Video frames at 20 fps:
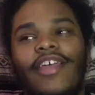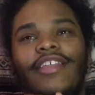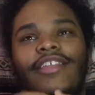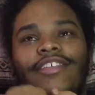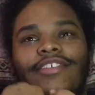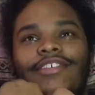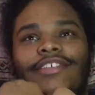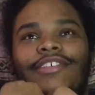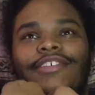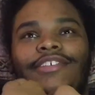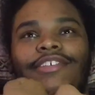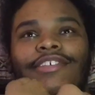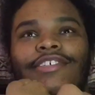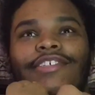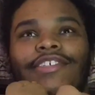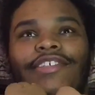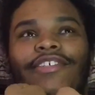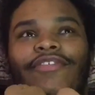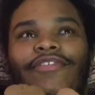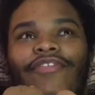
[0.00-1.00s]
These are
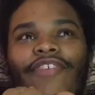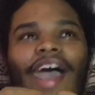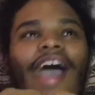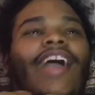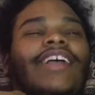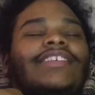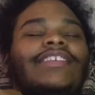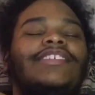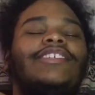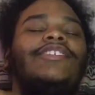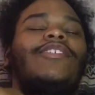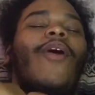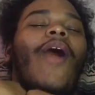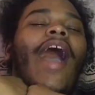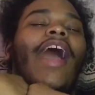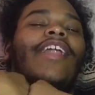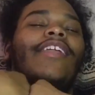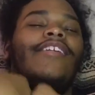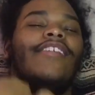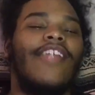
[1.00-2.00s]
just facts. And so
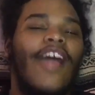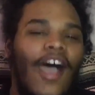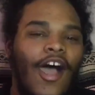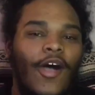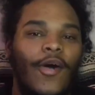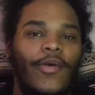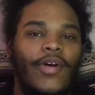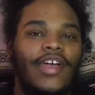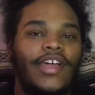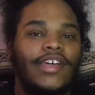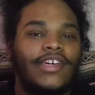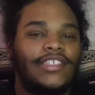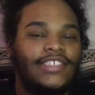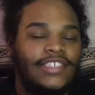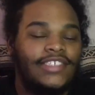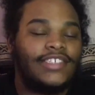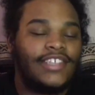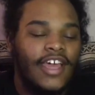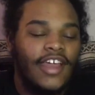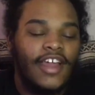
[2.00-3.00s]
I know
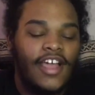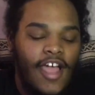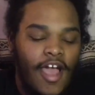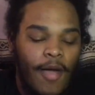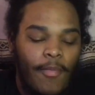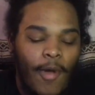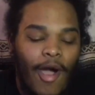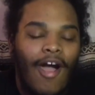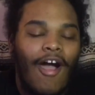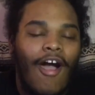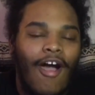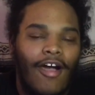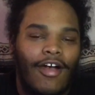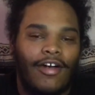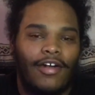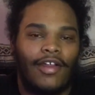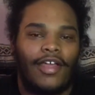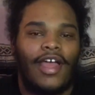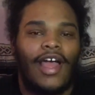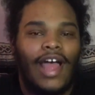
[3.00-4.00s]
she's gonna come
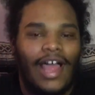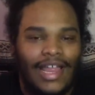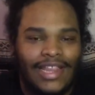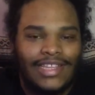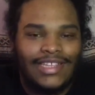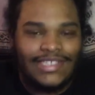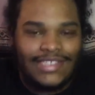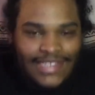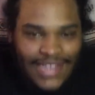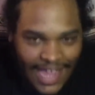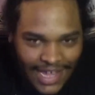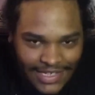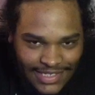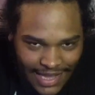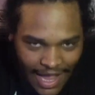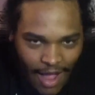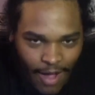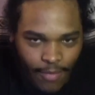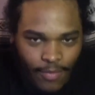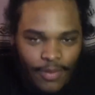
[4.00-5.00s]
hard on this next
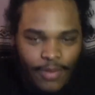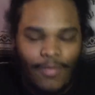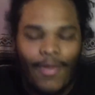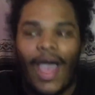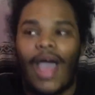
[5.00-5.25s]
album.